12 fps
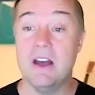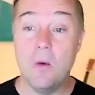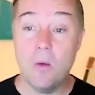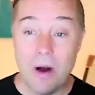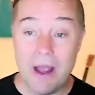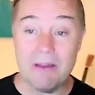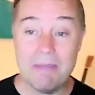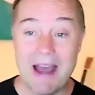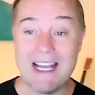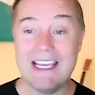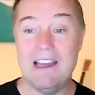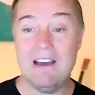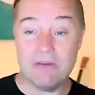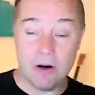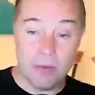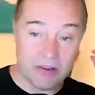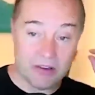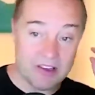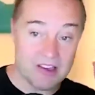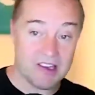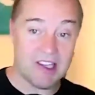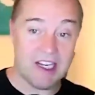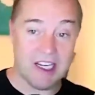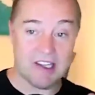with Becki from Wilson Sonsini.